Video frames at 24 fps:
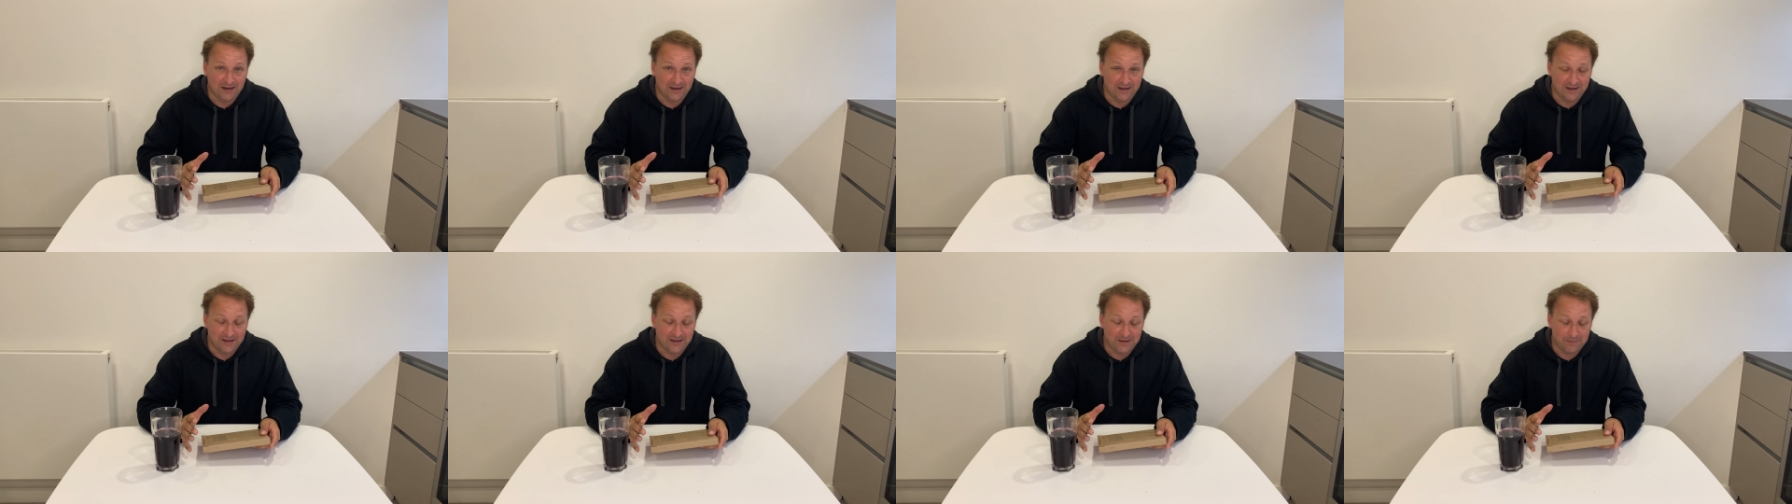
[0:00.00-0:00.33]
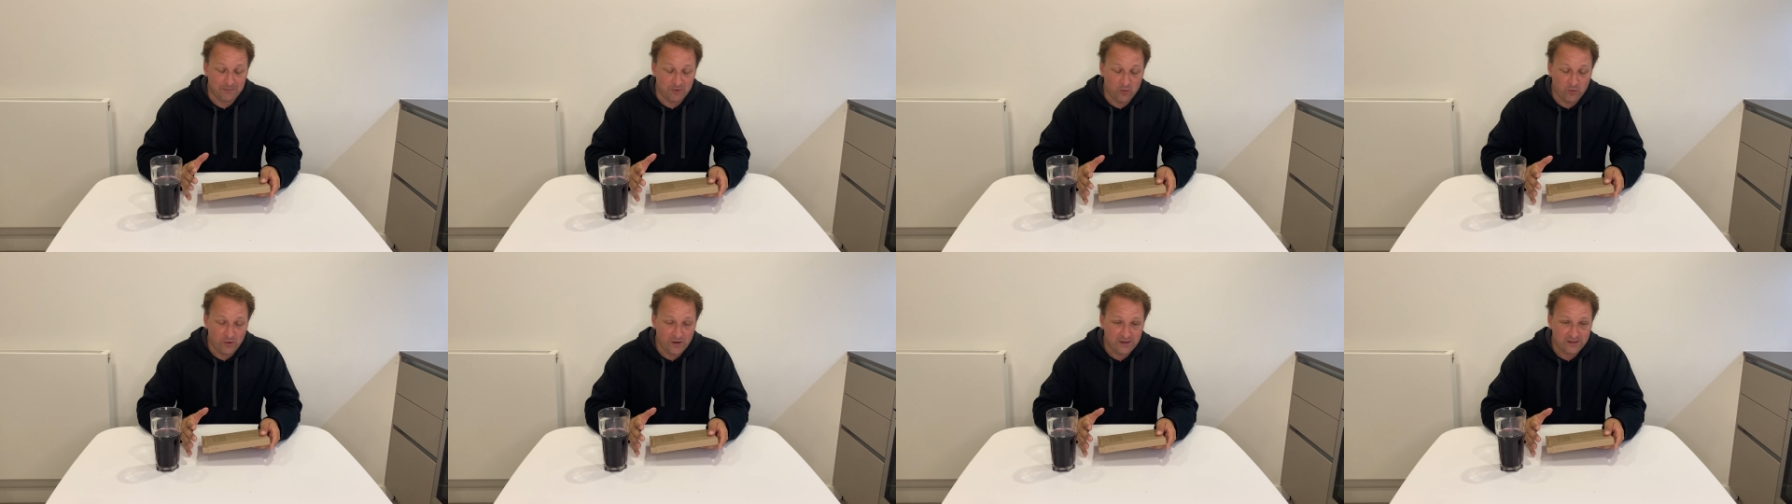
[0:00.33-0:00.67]
I'm
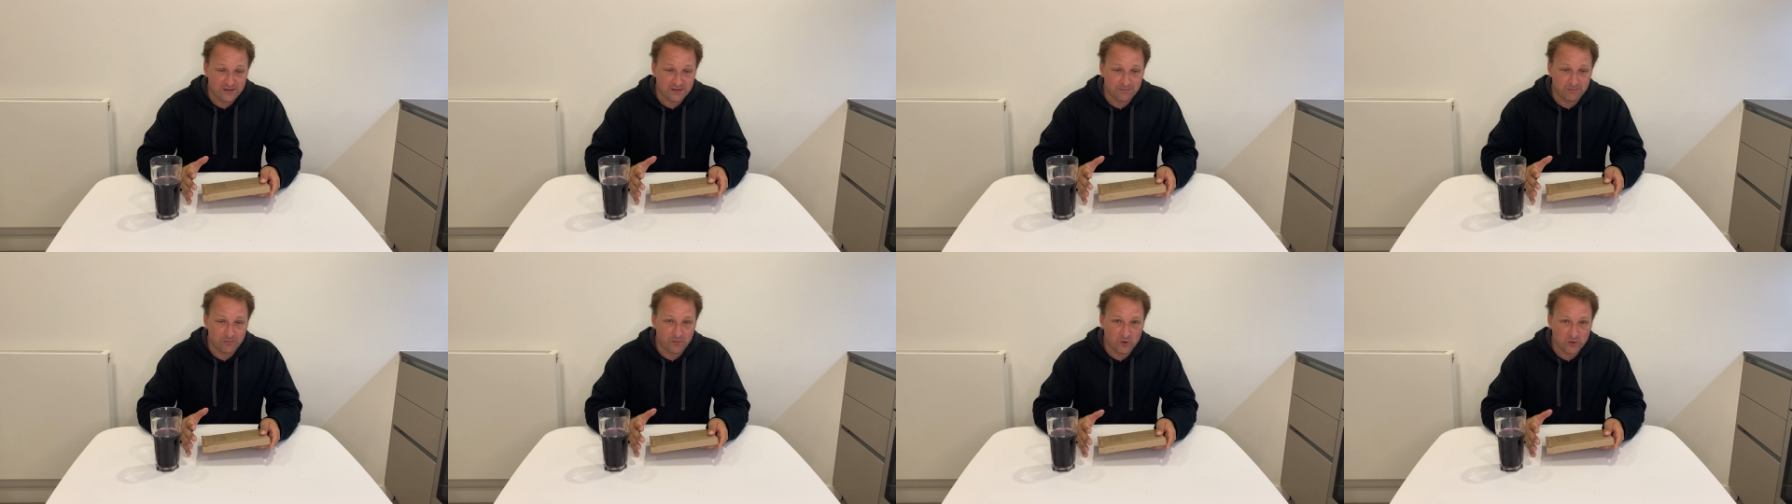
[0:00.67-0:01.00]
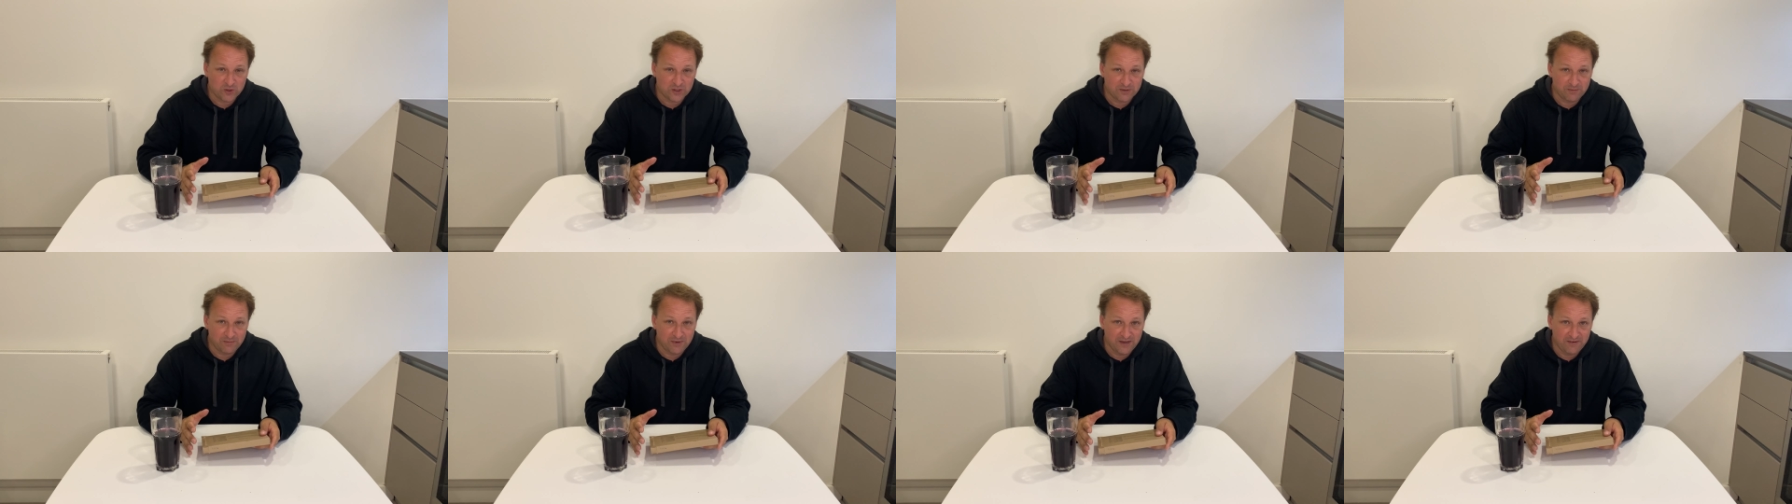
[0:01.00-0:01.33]
aware that
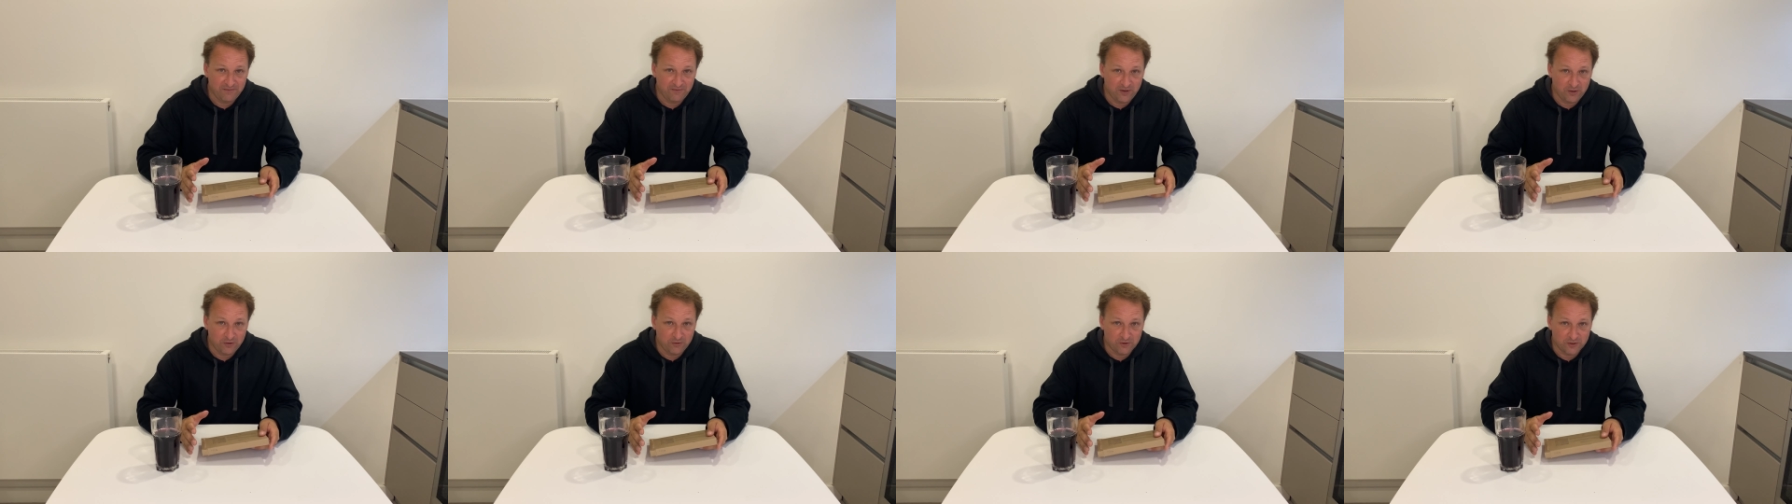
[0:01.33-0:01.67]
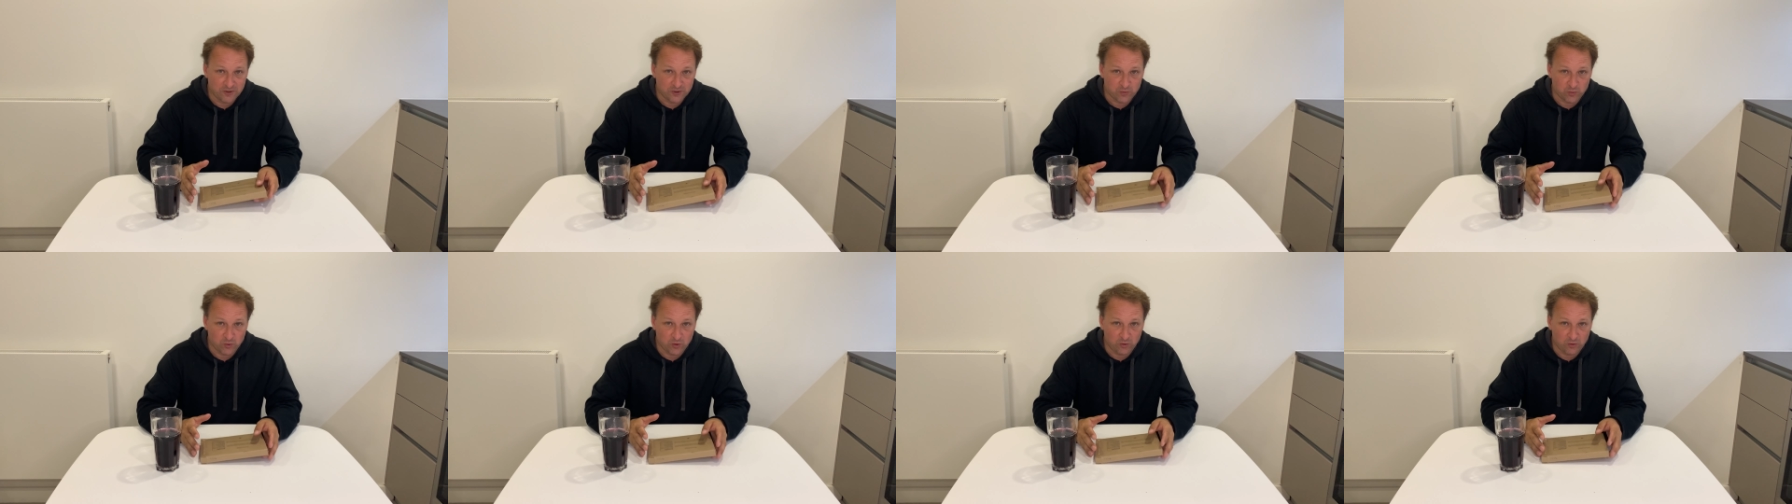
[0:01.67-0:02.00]
most of my
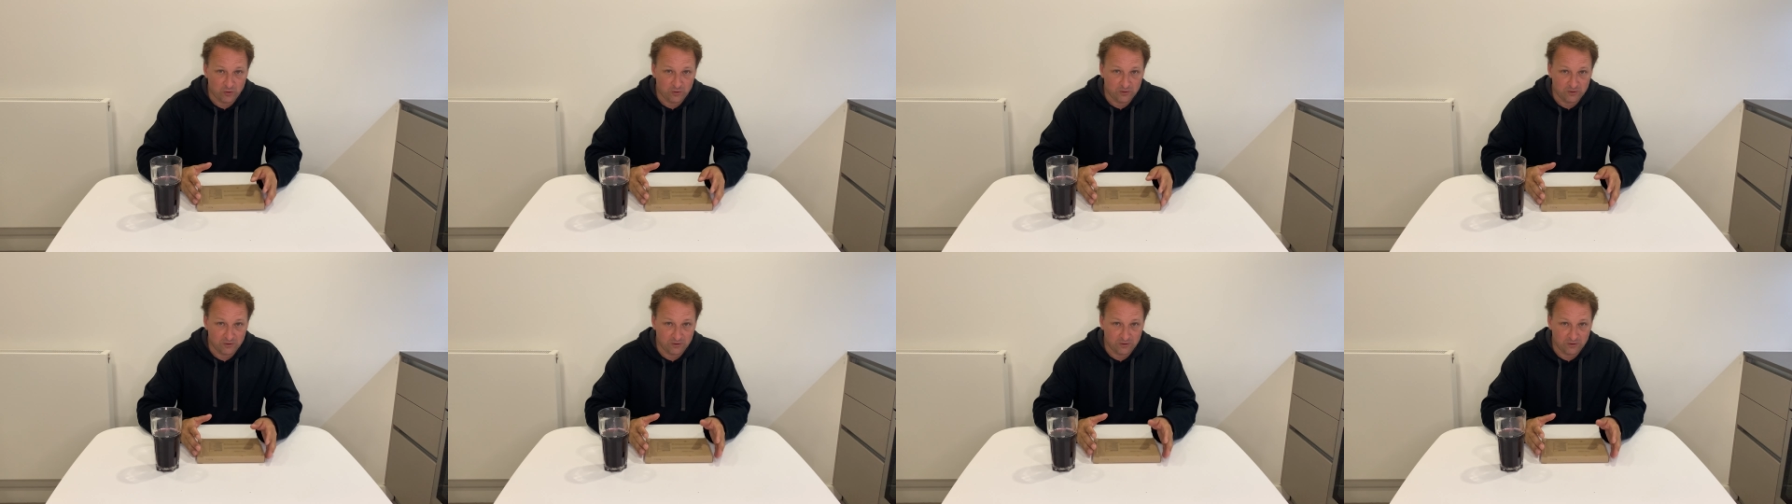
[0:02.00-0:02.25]
viewers will